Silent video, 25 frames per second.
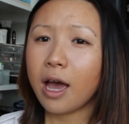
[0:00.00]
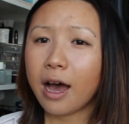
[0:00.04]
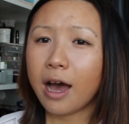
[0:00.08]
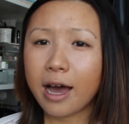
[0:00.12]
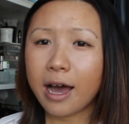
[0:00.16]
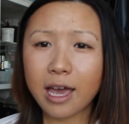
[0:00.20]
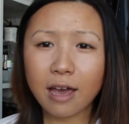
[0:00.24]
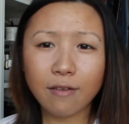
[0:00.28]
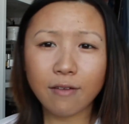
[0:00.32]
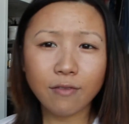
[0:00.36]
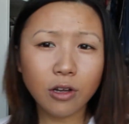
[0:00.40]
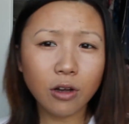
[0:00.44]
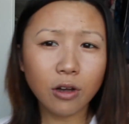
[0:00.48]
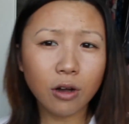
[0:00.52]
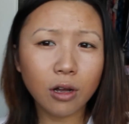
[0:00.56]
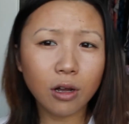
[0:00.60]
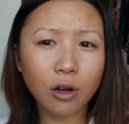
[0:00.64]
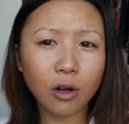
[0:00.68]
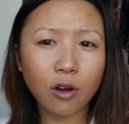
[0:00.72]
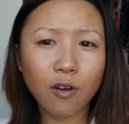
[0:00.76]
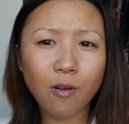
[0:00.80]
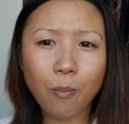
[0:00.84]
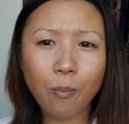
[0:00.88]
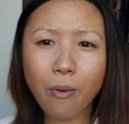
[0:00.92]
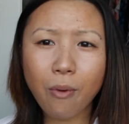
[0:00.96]
I haven't got a
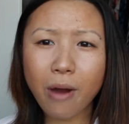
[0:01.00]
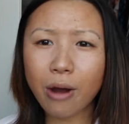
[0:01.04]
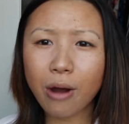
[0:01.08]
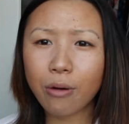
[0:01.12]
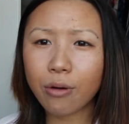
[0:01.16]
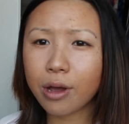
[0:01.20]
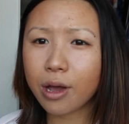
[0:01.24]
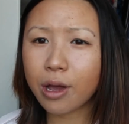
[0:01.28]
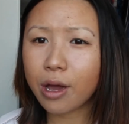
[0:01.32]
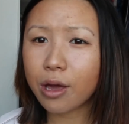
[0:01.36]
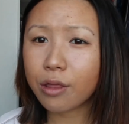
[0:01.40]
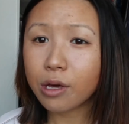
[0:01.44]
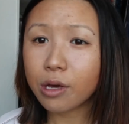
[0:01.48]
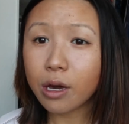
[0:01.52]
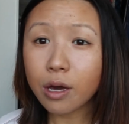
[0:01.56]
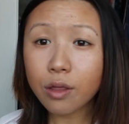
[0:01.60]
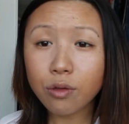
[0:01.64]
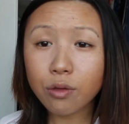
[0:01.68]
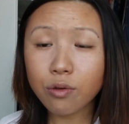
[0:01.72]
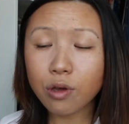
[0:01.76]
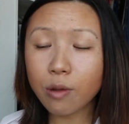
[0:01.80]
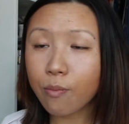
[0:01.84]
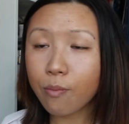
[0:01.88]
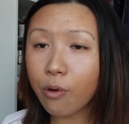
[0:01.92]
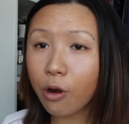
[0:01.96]
lot of brow hairs, as
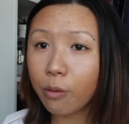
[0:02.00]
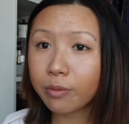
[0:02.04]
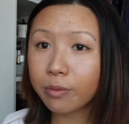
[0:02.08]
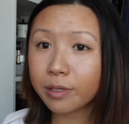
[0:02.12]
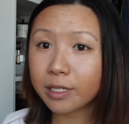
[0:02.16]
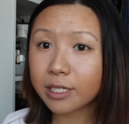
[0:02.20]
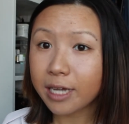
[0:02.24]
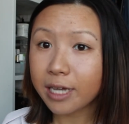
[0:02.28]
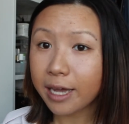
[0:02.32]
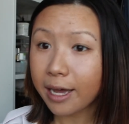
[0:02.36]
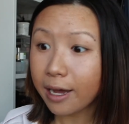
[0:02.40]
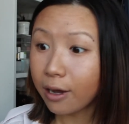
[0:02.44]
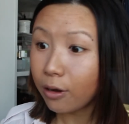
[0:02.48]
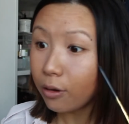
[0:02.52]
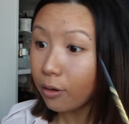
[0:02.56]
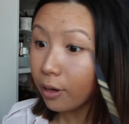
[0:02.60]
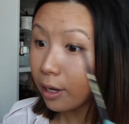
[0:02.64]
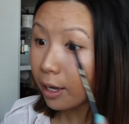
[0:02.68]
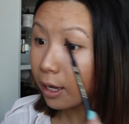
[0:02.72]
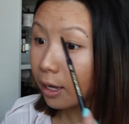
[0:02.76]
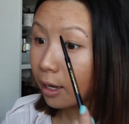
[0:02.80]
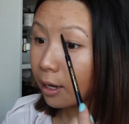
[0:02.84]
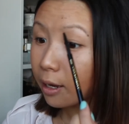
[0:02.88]
you can probably tell.